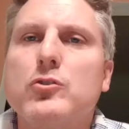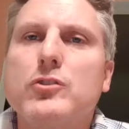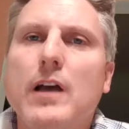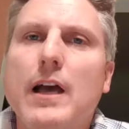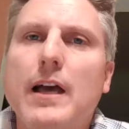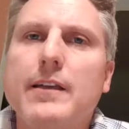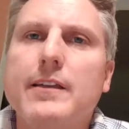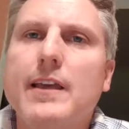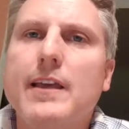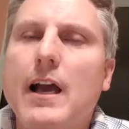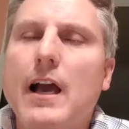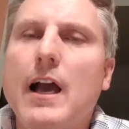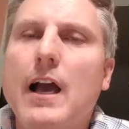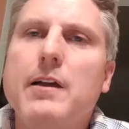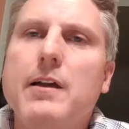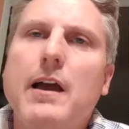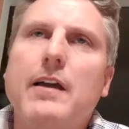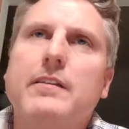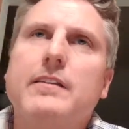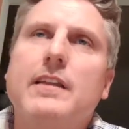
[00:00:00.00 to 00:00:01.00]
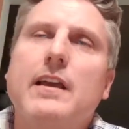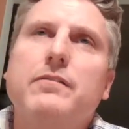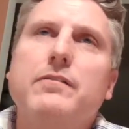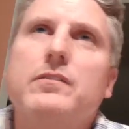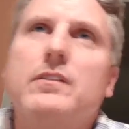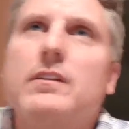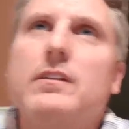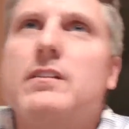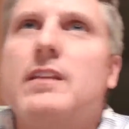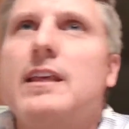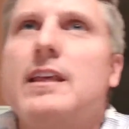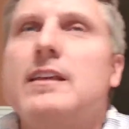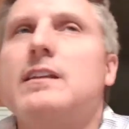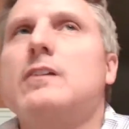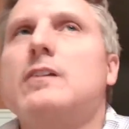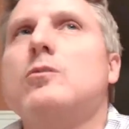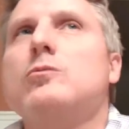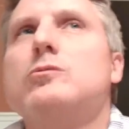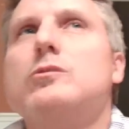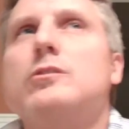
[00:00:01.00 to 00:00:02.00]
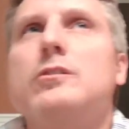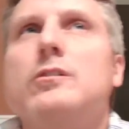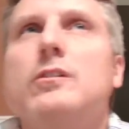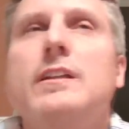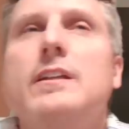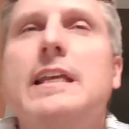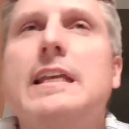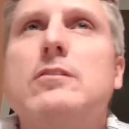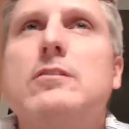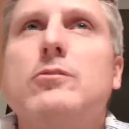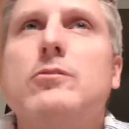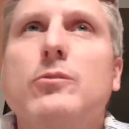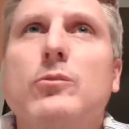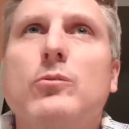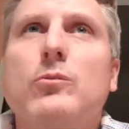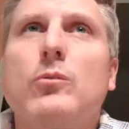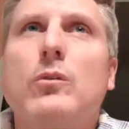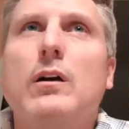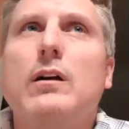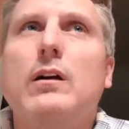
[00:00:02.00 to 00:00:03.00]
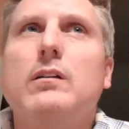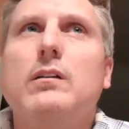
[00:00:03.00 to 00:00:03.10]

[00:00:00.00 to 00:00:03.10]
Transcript: So I definitely think they're going to need to,